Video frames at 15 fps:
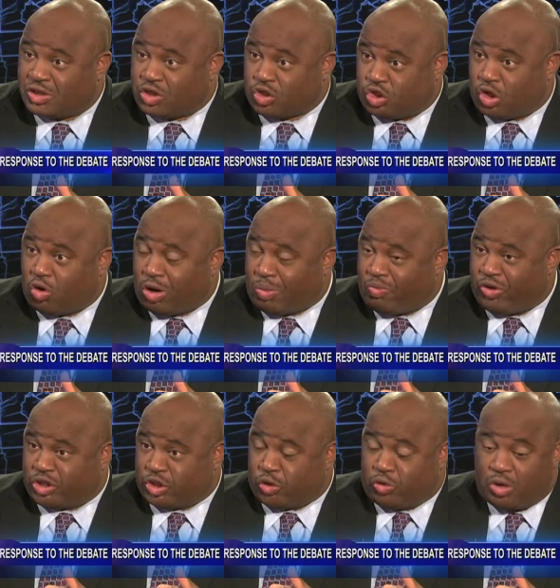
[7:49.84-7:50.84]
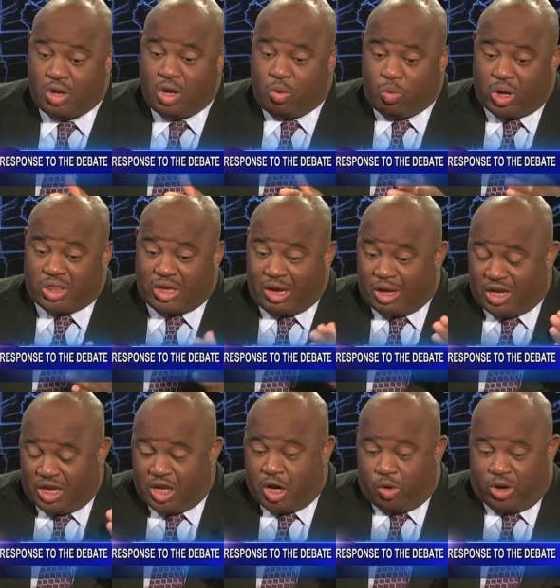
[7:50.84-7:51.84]
to show up, Richard. Whether uh,
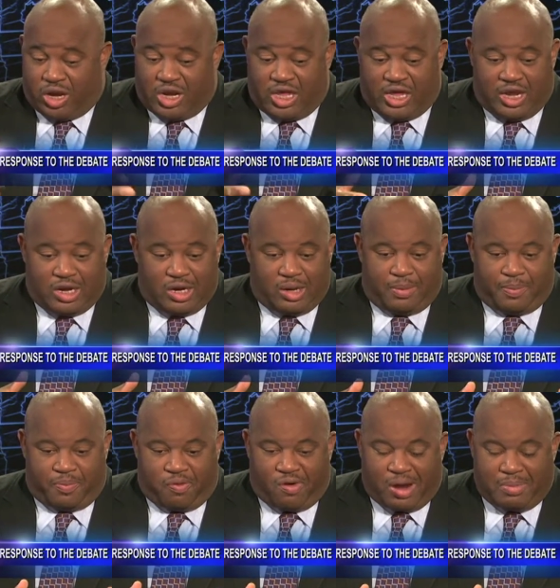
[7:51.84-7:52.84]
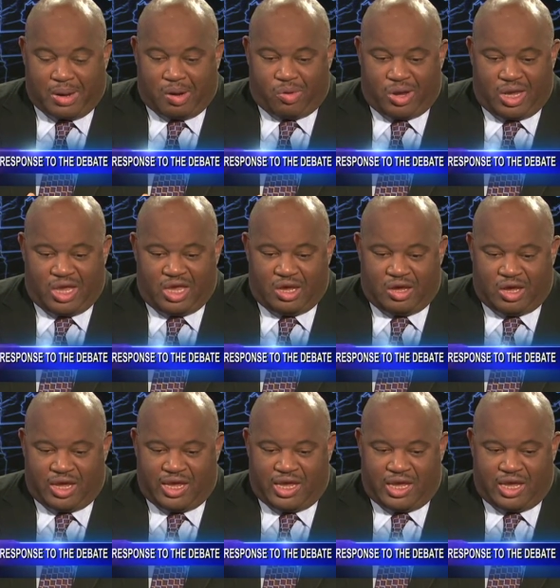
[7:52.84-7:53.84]
you know, in the in the primary, he
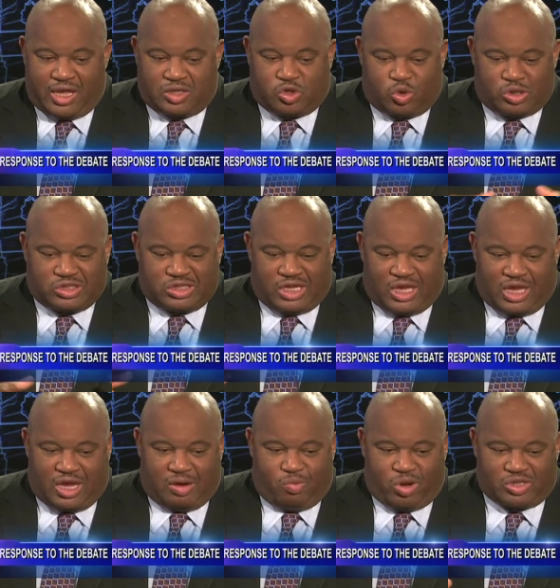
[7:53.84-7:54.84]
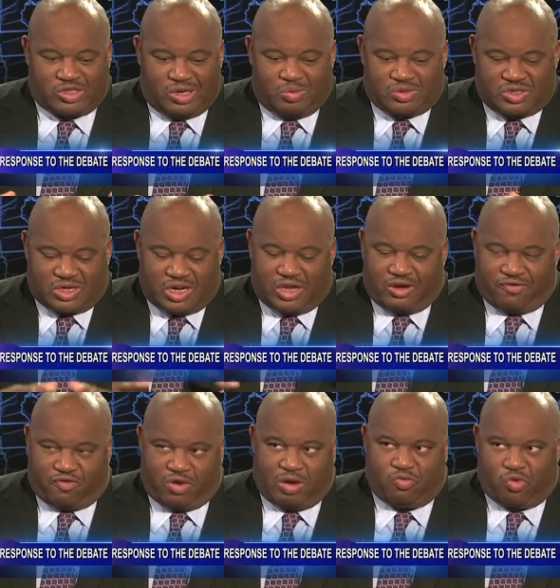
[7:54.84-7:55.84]
he towards the end, once he was the clear
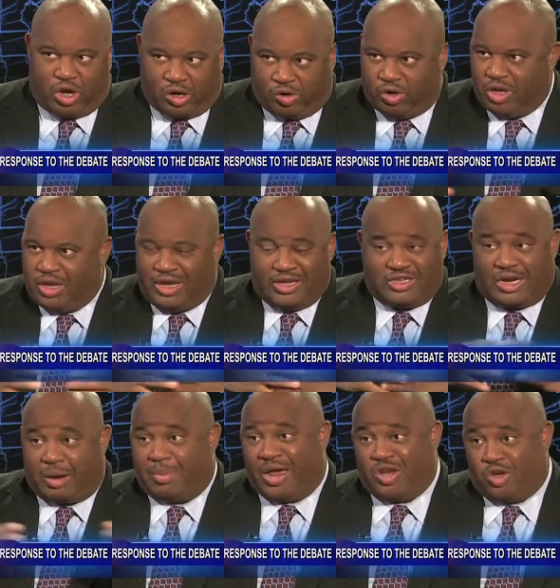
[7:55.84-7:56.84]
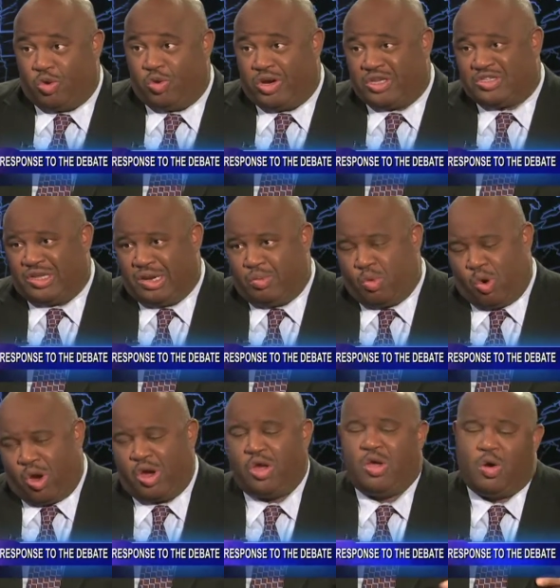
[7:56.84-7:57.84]
front runner, he said, "I'm not doing this
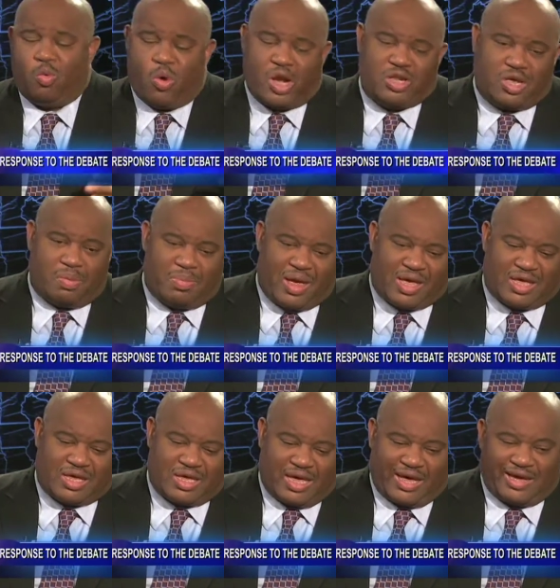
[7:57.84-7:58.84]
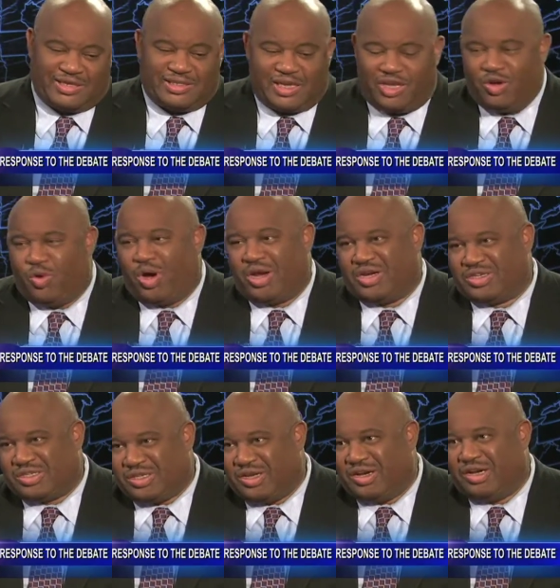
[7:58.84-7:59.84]
anymore." One could make a case that you
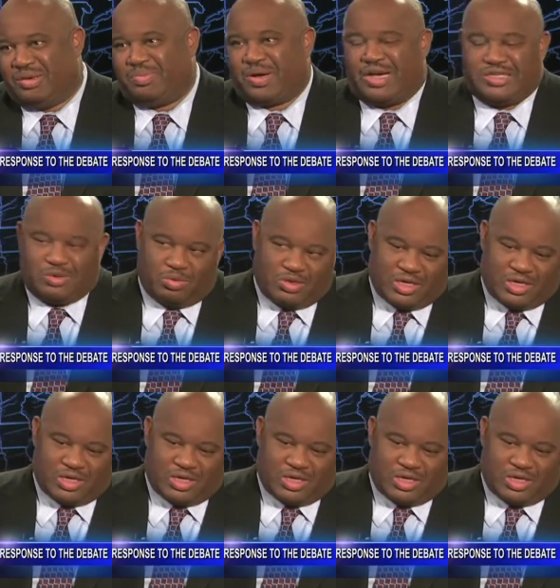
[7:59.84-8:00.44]
understood because it was a